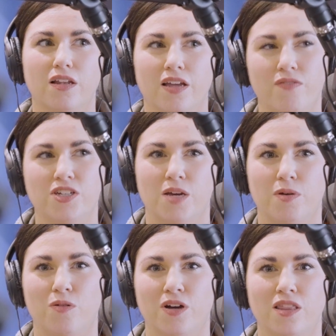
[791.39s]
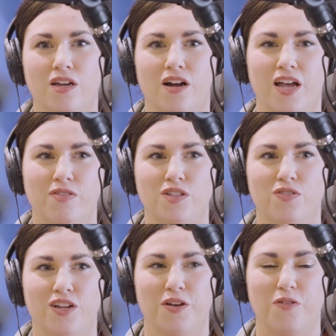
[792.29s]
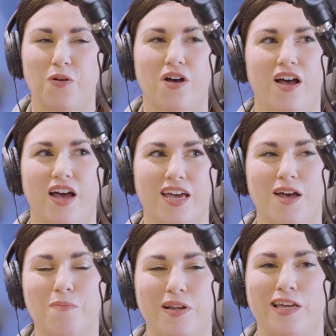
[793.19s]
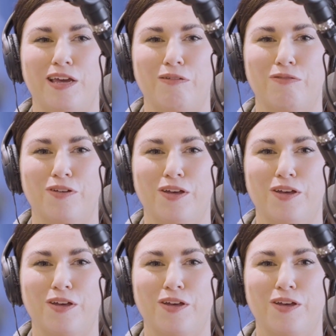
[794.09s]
Like every time I walk in there, I have this feeling of, I can't believe